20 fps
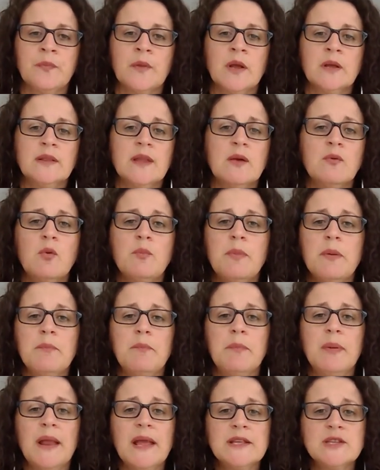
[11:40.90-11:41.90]
There will be
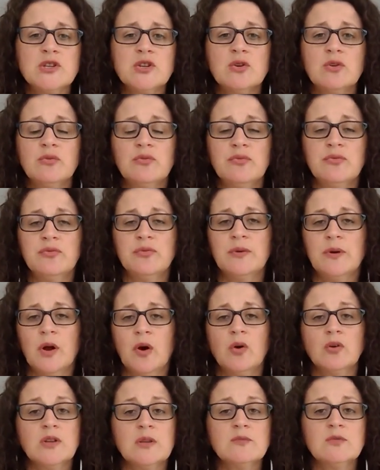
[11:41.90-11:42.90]
plenty of
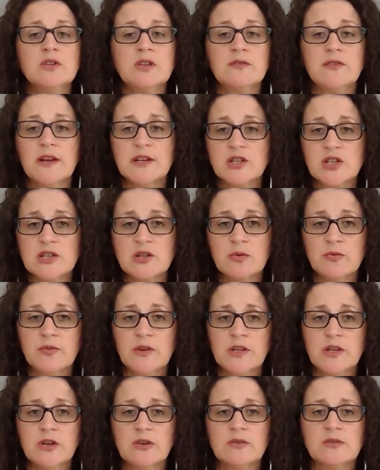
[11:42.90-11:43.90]
other motivational
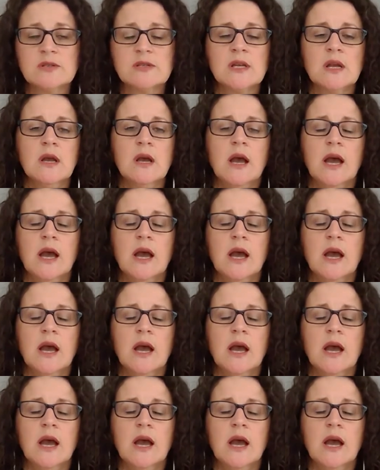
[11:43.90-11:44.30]
videos